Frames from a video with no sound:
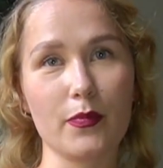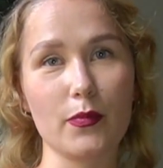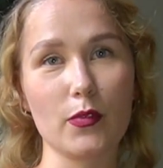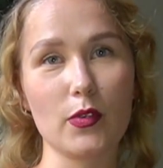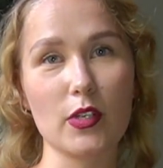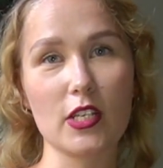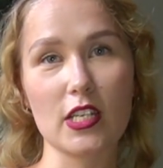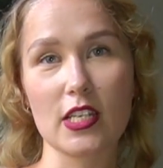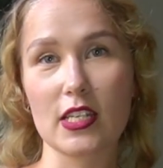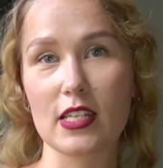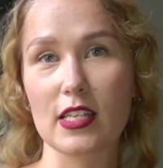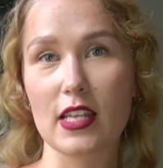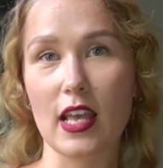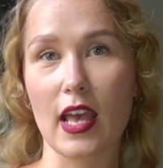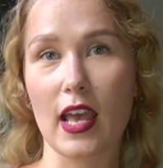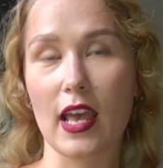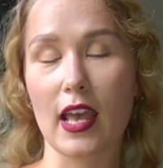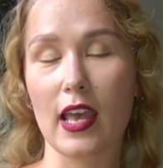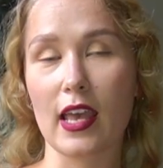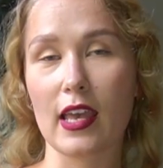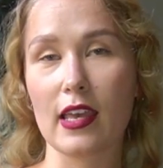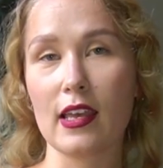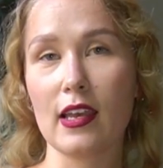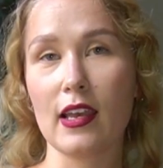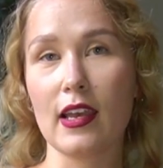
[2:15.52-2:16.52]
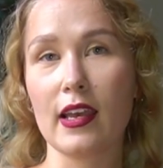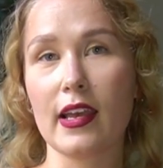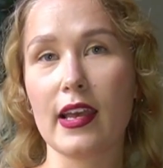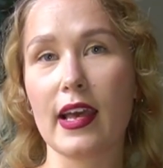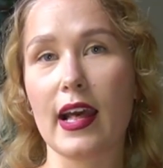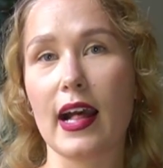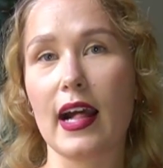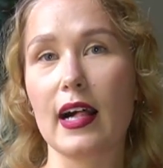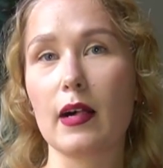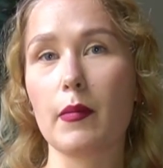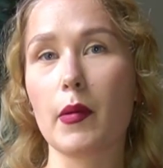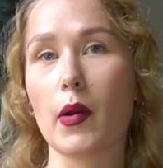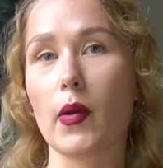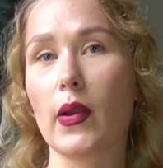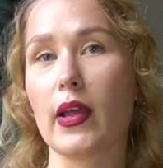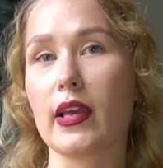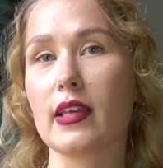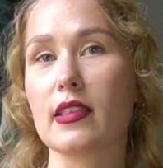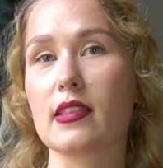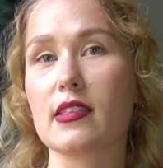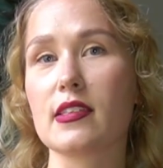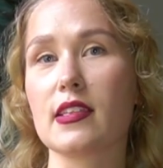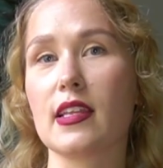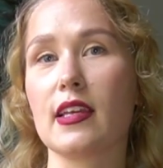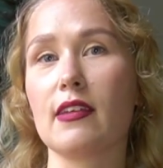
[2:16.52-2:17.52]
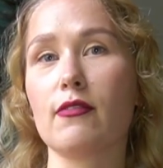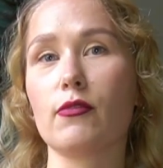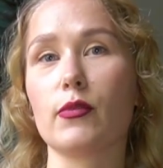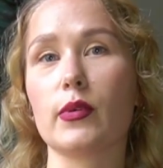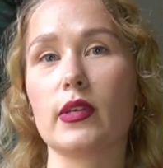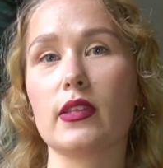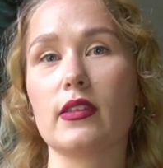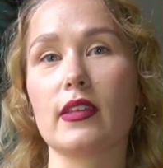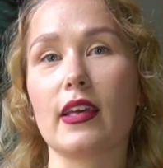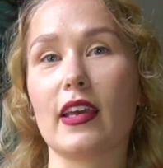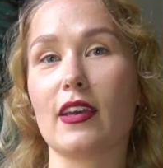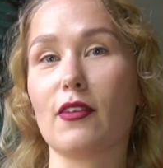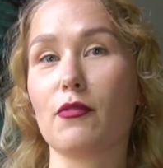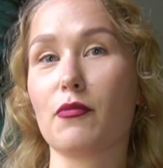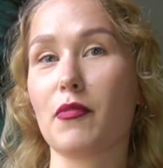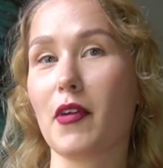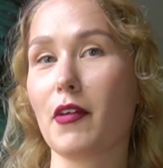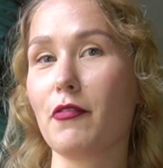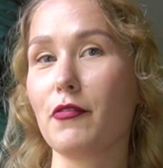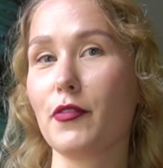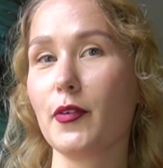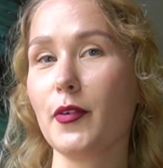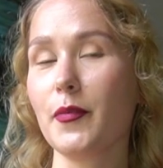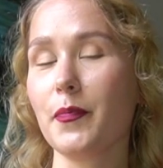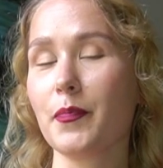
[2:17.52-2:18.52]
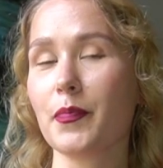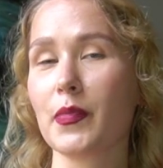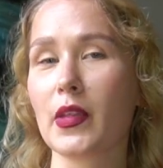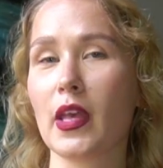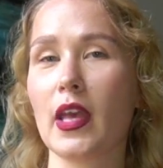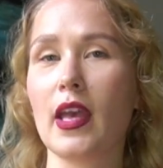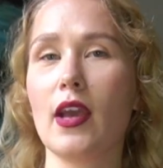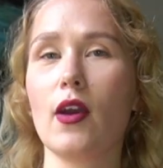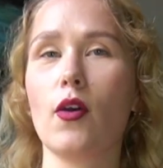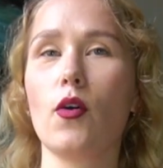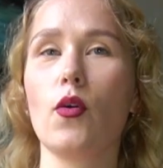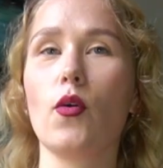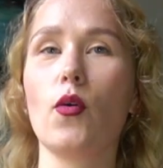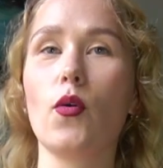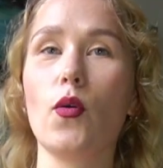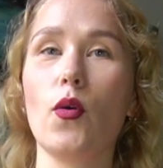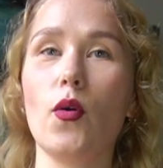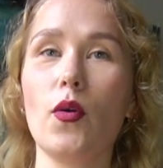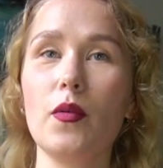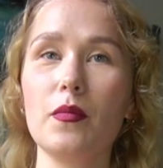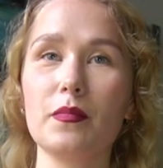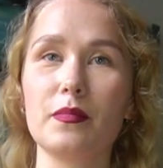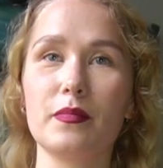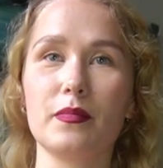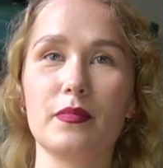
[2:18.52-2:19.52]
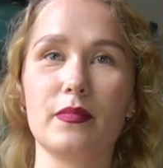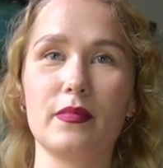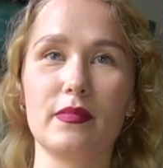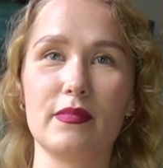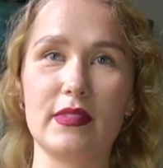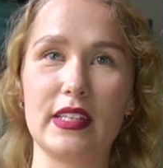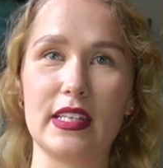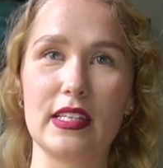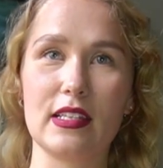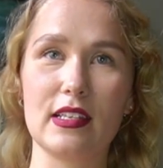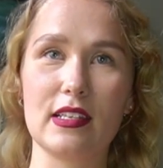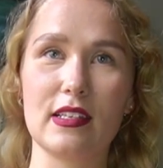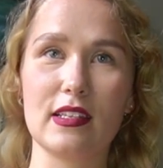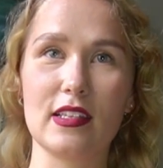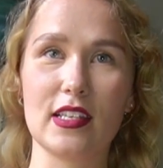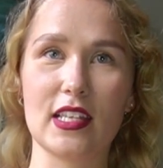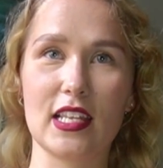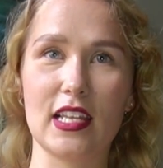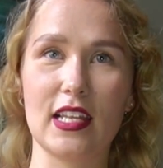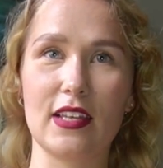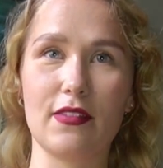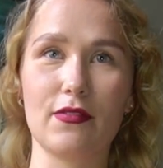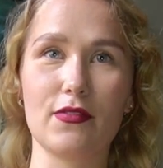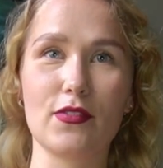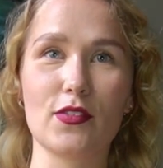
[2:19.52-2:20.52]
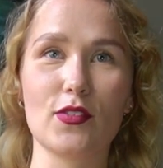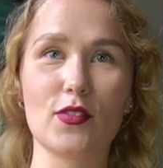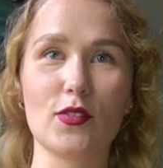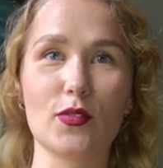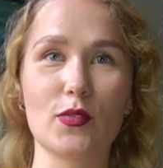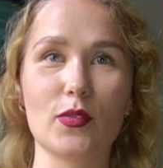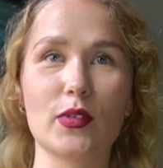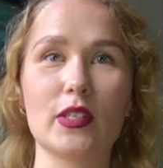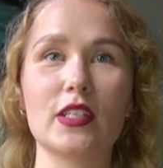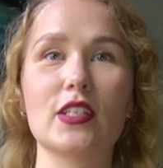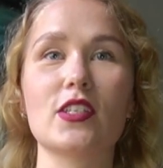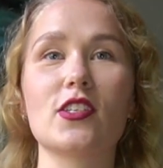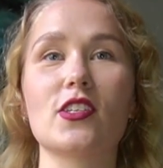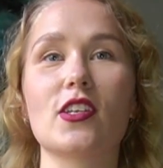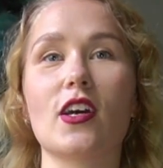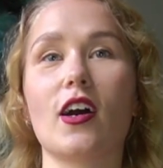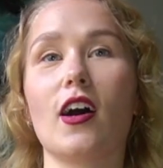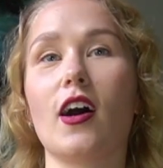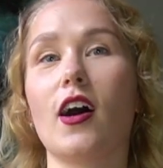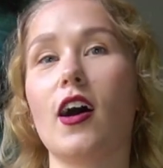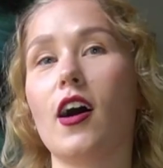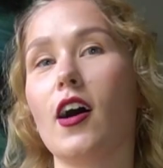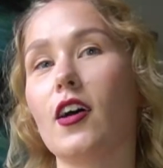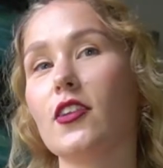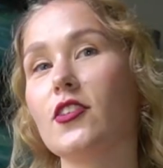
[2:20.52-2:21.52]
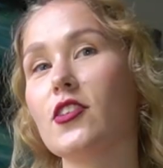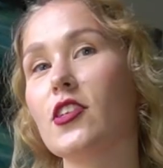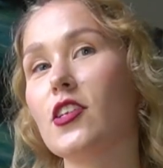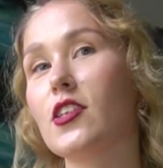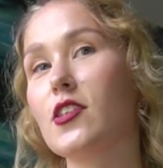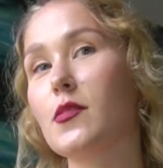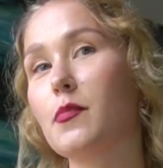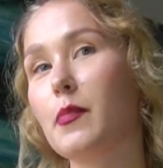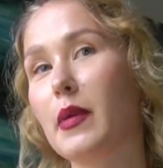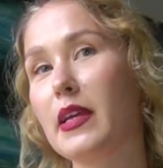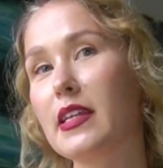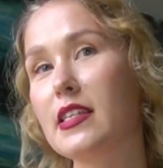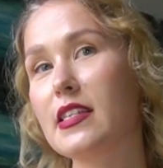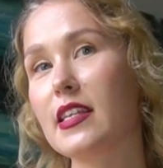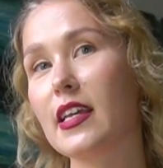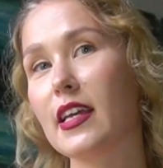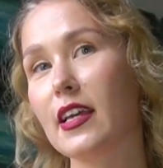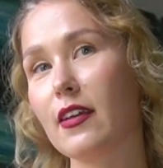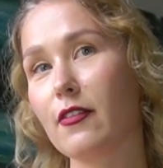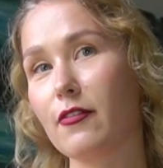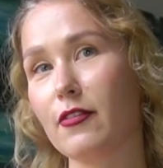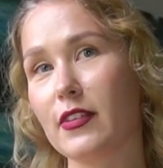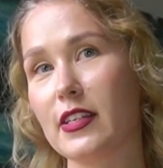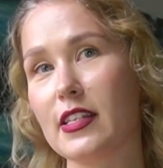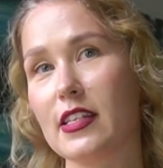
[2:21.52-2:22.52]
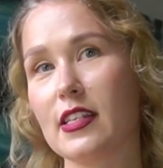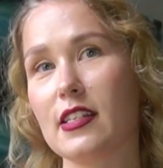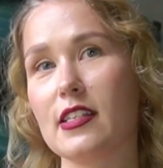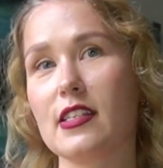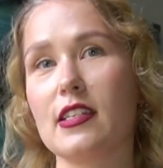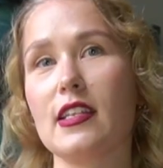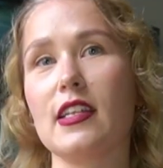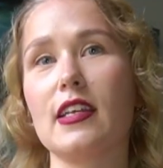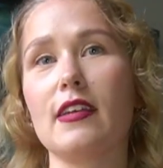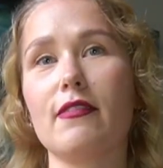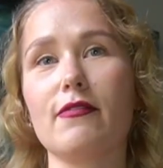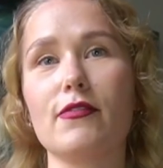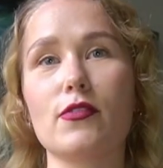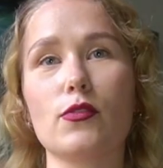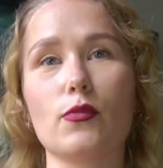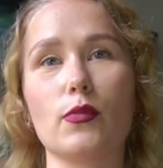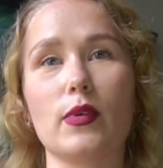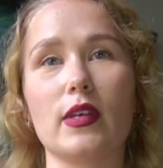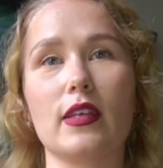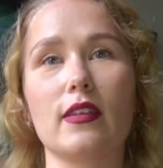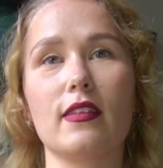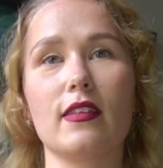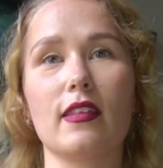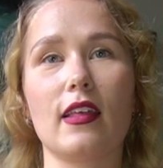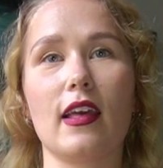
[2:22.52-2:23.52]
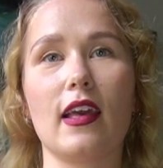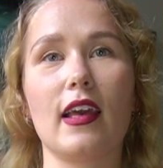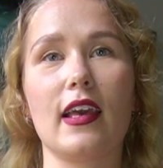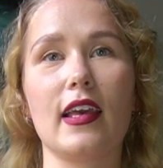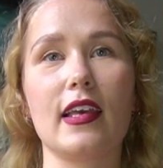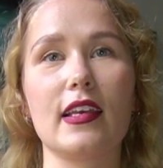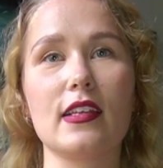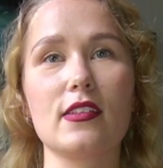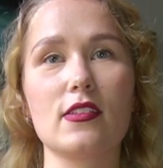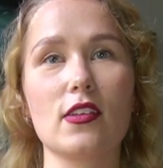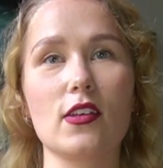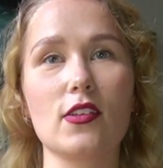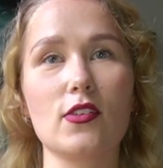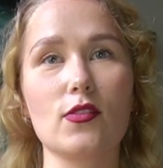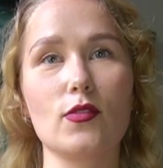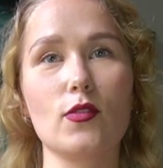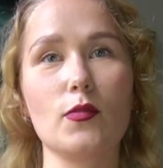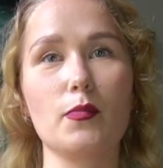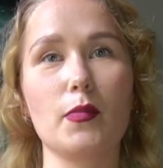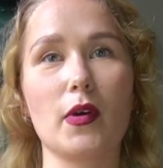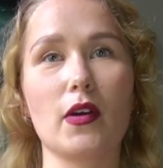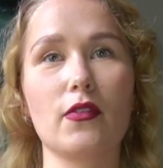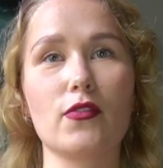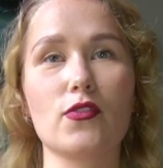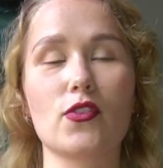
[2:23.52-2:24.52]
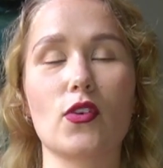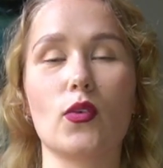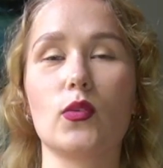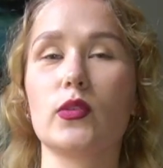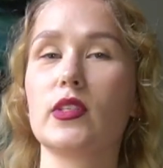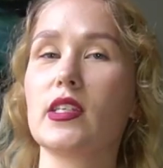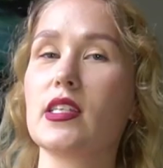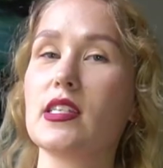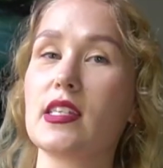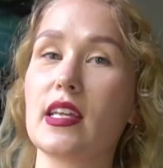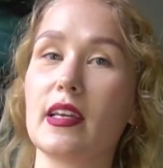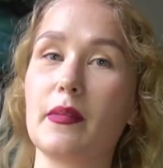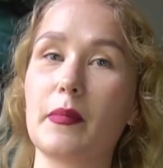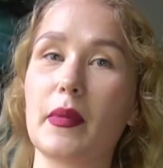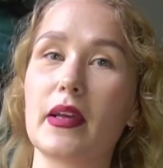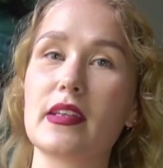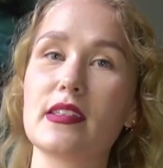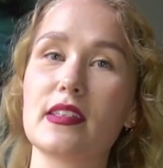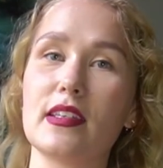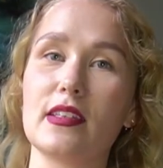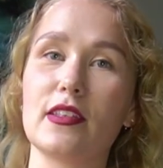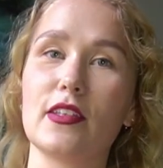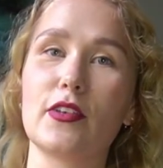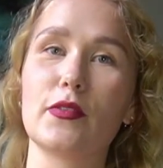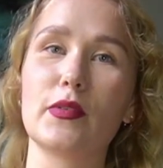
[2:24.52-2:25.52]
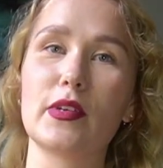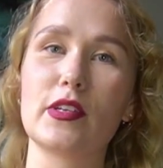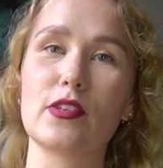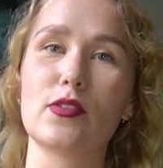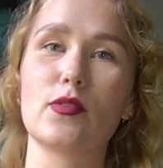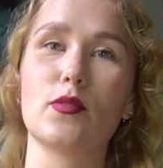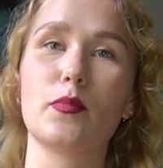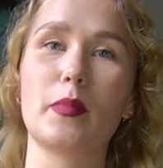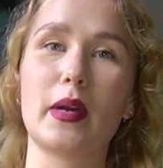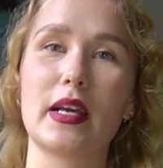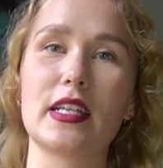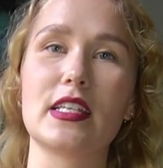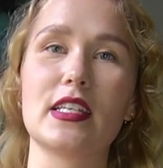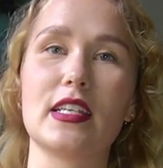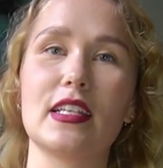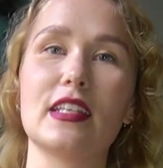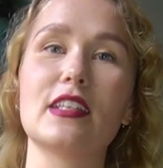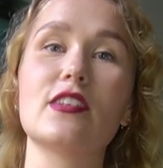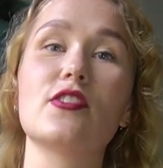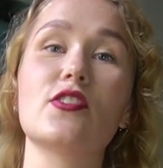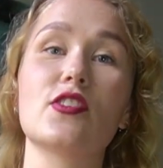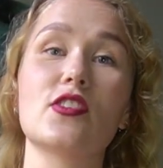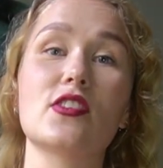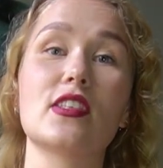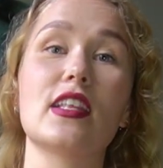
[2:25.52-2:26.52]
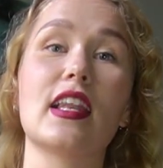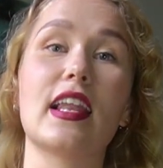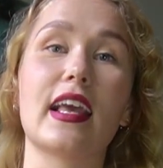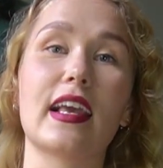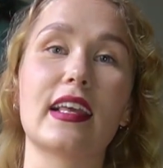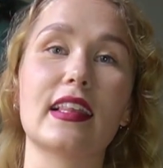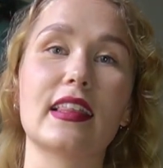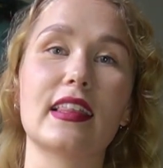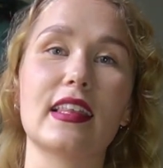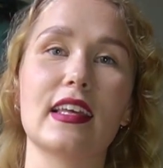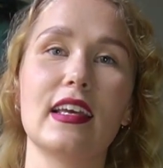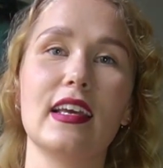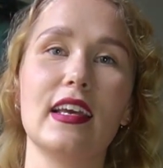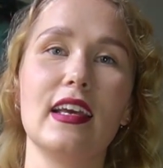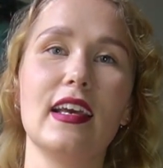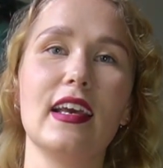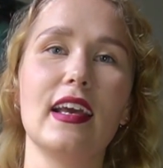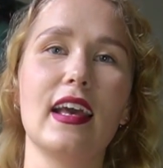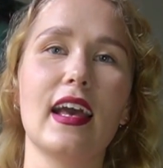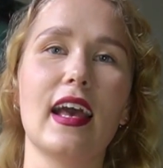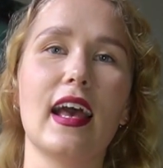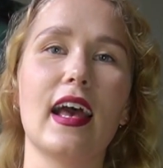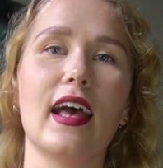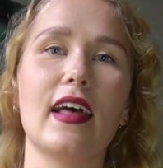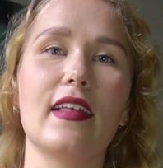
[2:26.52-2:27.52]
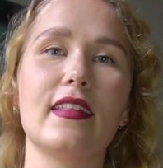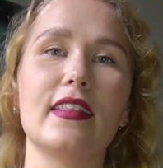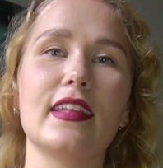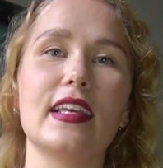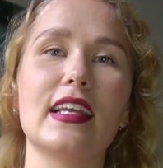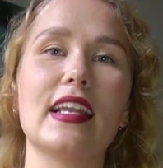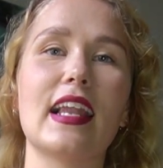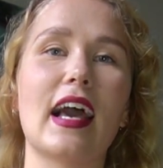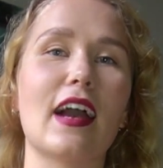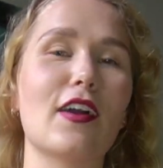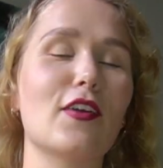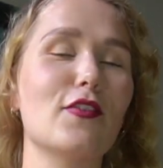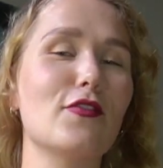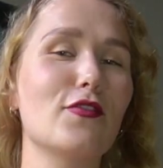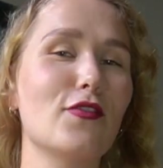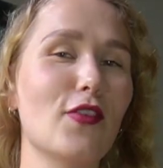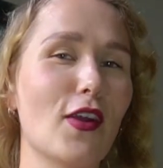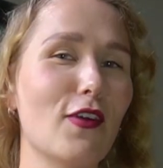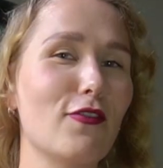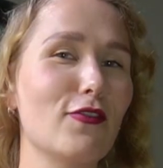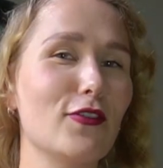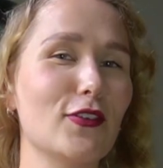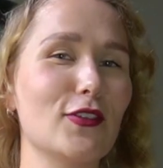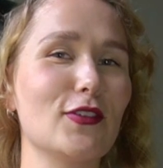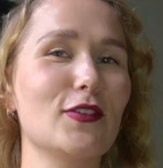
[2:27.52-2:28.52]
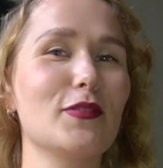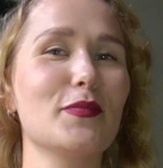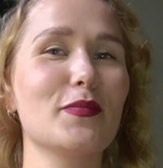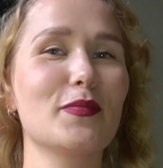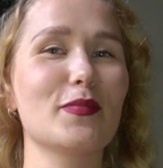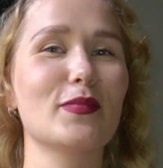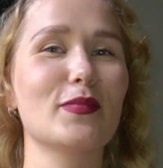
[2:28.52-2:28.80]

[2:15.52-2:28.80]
which is a elbow-length sleeve with a ruffle, or these sleeves, which are just basic fitted sleeves with a subtle puff shoulder, same as in the original pattern. It's just the length and the lack of ruffle.